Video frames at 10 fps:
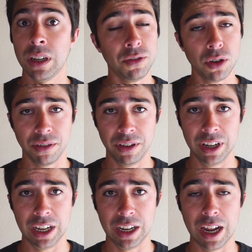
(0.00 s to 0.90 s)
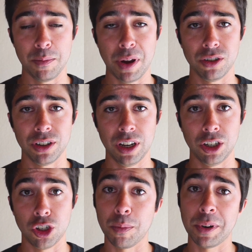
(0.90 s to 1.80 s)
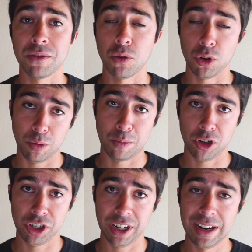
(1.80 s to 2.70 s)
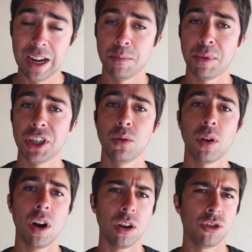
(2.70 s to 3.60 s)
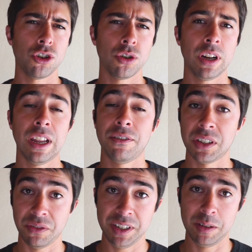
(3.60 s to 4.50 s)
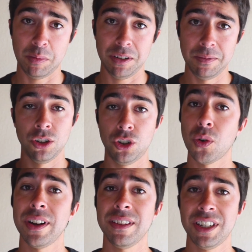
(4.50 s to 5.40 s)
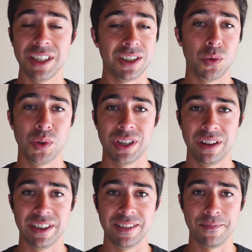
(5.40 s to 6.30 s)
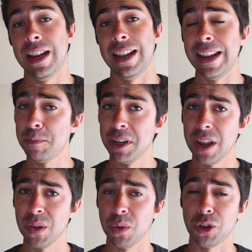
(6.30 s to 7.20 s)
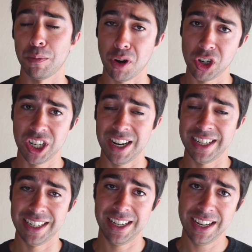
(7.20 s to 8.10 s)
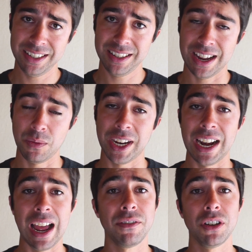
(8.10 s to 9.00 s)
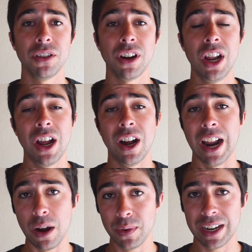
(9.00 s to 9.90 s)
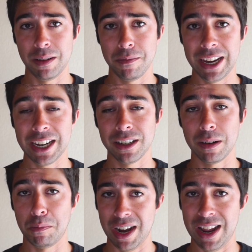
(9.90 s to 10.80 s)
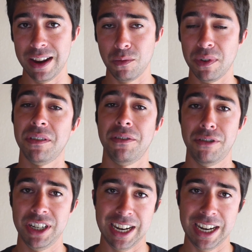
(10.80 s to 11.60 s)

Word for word: If you are thinking about a topic for your project, but you are unsure if it's feasible, join the Discord server and let me know what your project idea is, and we can have a look on how we can make it comply with the three